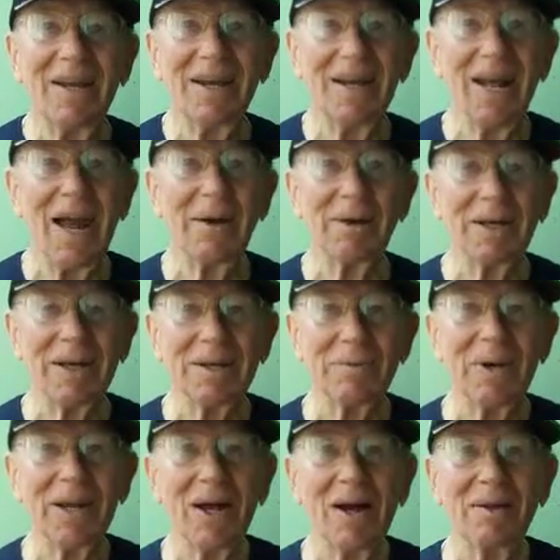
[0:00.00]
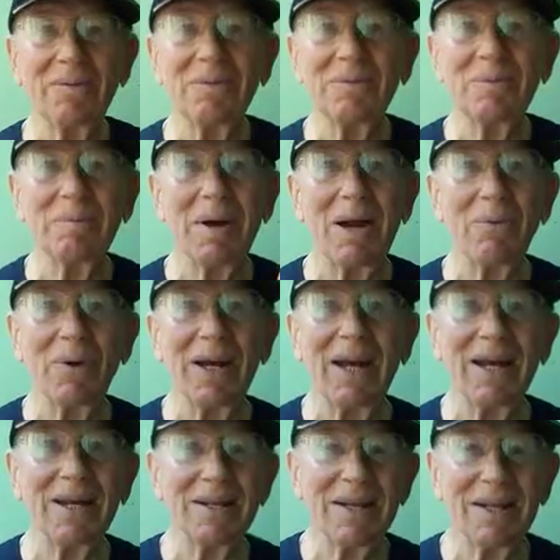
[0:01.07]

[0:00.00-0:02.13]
and I went on my way.